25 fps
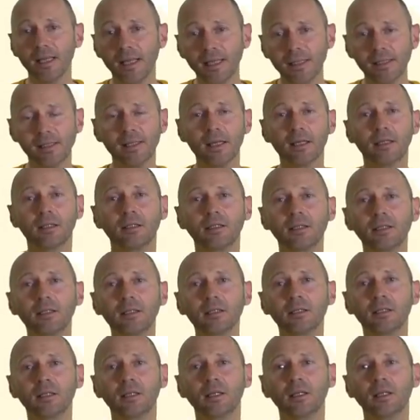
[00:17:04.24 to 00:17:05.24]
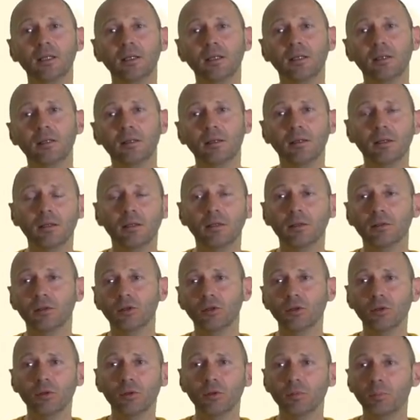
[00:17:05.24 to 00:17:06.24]
exactly
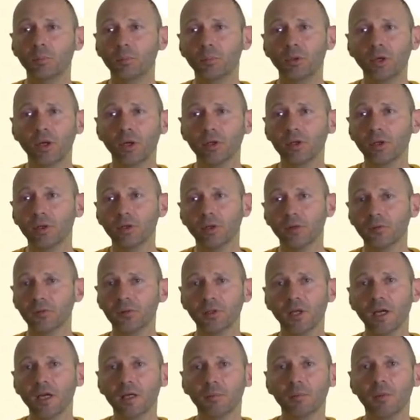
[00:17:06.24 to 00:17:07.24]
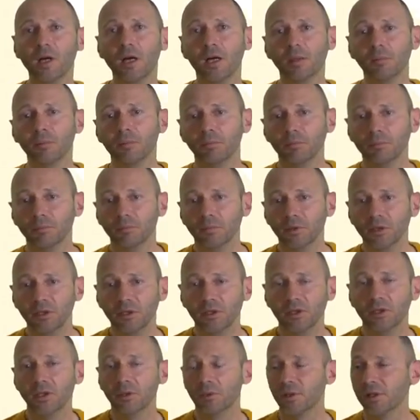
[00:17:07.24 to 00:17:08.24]
the period of time I'm
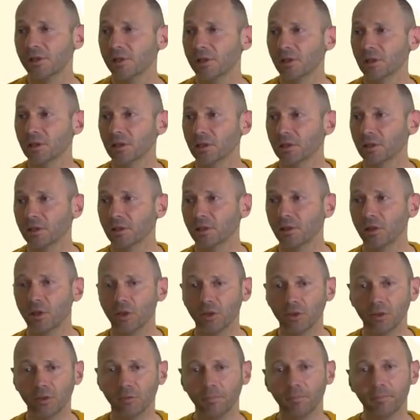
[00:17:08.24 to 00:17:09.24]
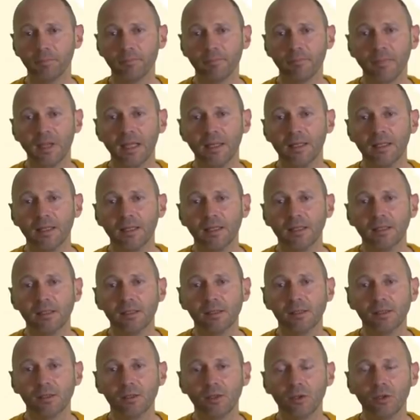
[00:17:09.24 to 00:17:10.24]
interested on.
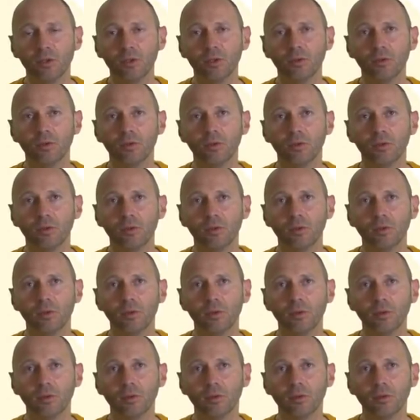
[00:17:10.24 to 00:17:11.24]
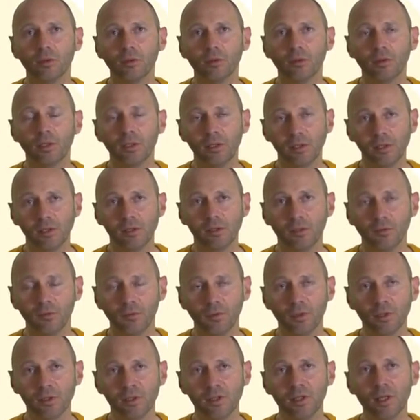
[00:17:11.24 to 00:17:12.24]
So this is the
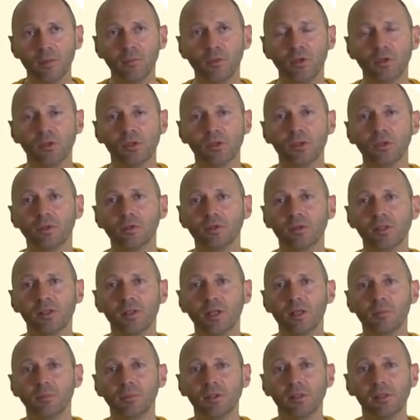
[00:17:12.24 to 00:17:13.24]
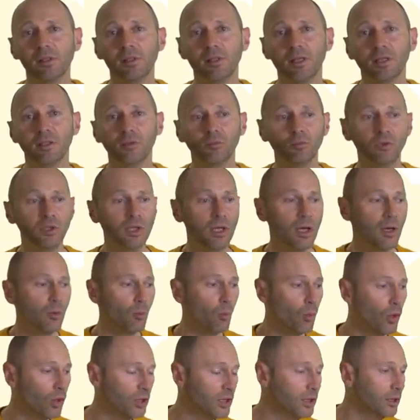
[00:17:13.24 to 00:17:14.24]
first step. The second step is then we are
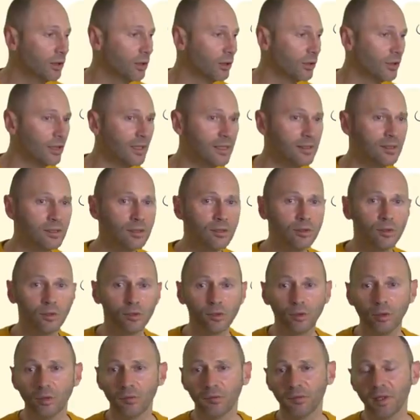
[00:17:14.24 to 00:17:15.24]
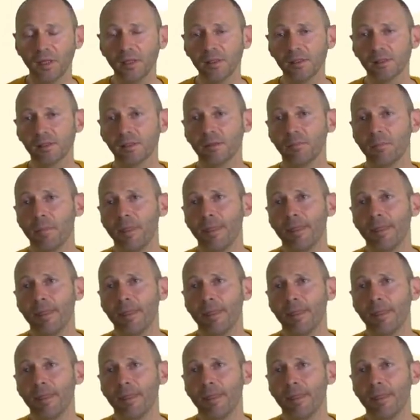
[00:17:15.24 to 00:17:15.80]
working on this surface.